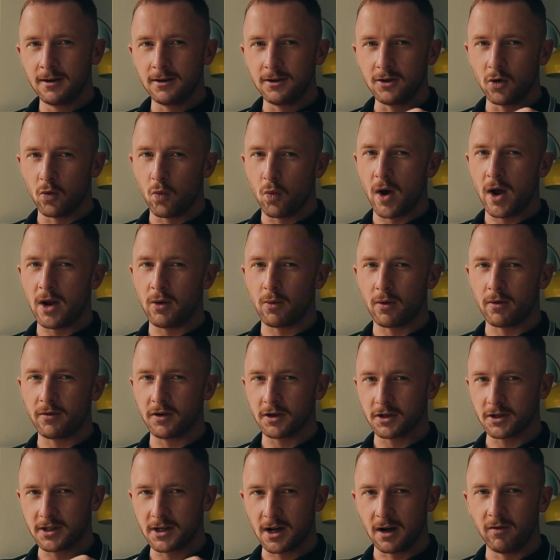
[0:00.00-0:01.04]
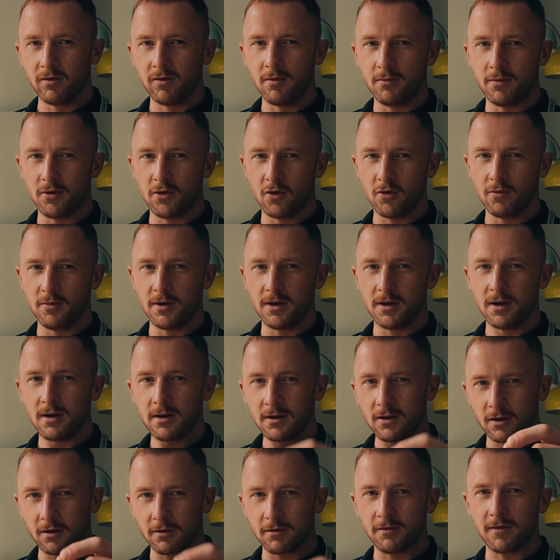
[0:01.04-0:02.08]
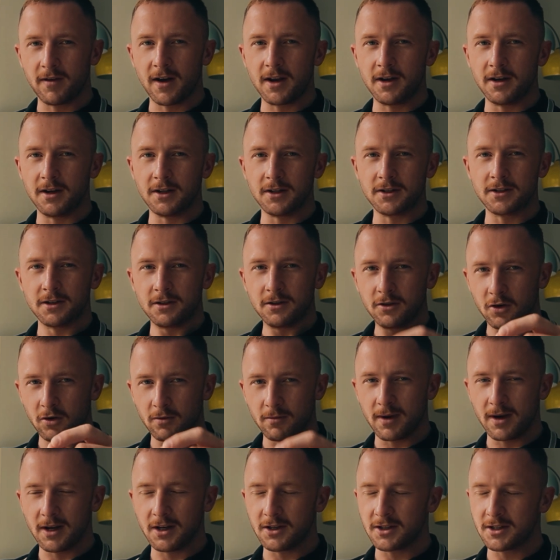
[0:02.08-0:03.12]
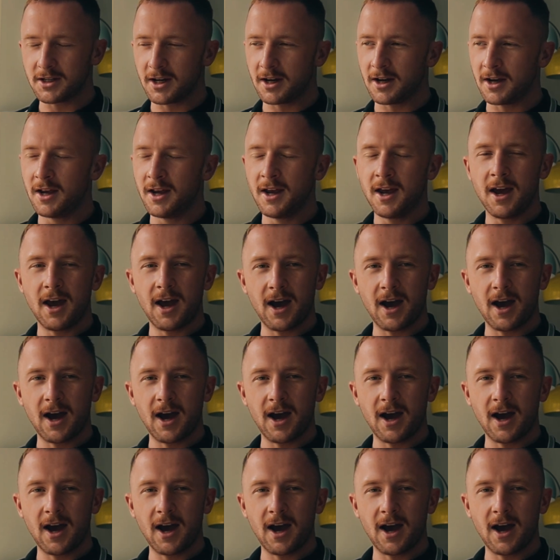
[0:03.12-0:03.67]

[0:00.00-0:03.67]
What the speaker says: to win with your self-improvement, your fitness, your mindset,